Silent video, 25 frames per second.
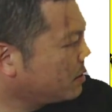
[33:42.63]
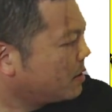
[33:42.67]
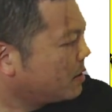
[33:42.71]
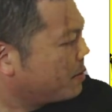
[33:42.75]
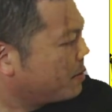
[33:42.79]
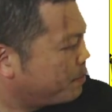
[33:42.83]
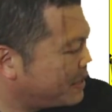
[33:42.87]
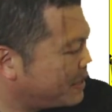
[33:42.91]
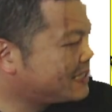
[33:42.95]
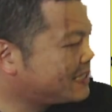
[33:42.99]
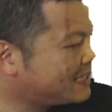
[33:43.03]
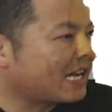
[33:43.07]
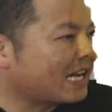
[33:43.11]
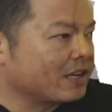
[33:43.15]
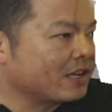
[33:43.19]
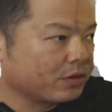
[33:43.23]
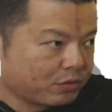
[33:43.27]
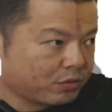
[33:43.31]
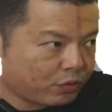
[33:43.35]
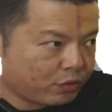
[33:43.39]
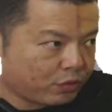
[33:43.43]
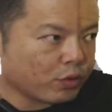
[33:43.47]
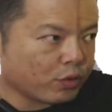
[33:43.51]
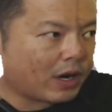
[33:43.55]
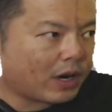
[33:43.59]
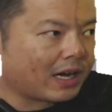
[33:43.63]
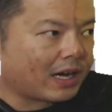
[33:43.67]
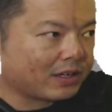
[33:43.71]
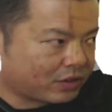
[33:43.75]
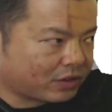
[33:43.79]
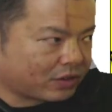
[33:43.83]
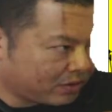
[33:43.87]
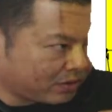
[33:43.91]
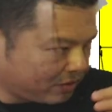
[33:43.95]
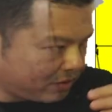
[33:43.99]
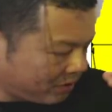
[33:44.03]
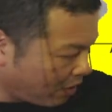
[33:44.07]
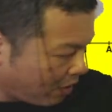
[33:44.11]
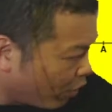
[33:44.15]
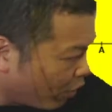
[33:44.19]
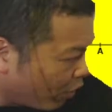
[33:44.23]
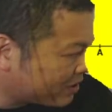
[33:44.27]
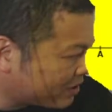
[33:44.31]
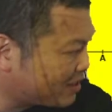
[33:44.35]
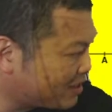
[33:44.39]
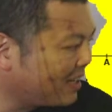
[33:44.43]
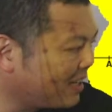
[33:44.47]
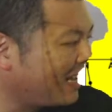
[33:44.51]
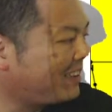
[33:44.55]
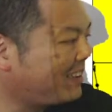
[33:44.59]
means that you are
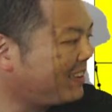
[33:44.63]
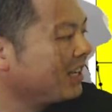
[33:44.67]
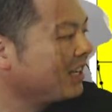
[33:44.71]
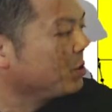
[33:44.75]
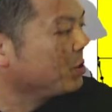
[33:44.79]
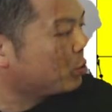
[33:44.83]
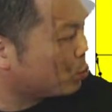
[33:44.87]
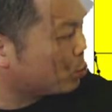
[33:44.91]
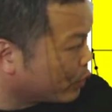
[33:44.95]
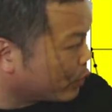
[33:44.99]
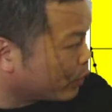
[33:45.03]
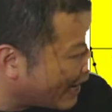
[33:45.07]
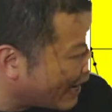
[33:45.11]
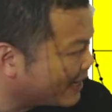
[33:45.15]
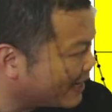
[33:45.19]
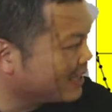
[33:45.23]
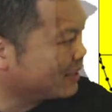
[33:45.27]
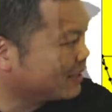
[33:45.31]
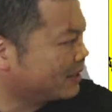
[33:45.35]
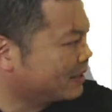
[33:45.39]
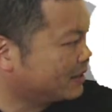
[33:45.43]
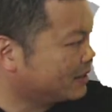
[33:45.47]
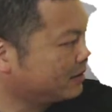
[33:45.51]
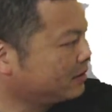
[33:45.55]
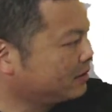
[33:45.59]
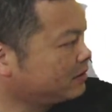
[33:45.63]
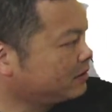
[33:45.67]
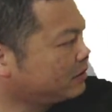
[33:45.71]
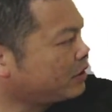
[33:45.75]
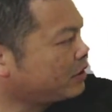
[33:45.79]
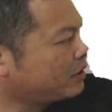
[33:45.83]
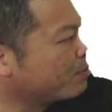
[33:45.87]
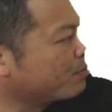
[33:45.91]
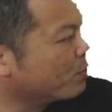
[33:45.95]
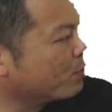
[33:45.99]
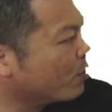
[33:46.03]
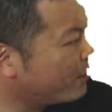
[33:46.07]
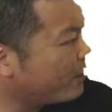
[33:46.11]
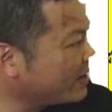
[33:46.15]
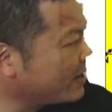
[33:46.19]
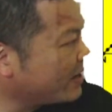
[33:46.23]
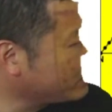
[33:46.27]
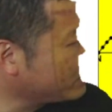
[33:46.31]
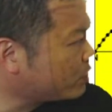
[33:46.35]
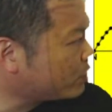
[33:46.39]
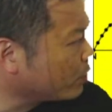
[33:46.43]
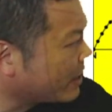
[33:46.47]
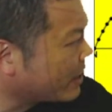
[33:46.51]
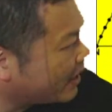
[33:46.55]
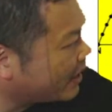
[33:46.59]
oscillating together. You're moving
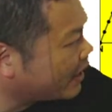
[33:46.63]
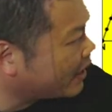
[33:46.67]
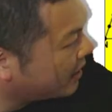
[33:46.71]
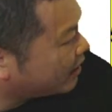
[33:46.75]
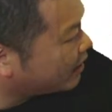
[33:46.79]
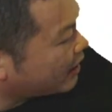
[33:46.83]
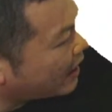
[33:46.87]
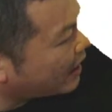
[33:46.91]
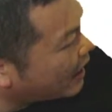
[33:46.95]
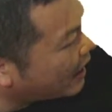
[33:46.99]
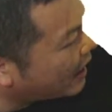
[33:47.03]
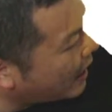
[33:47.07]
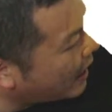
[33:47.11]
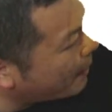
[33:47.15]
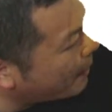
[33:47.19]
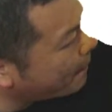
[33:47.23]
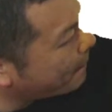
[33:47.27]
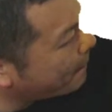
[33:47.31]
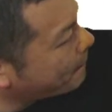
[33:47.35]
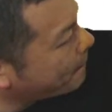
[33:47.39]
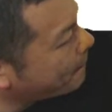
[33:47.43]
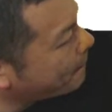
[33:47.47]
together up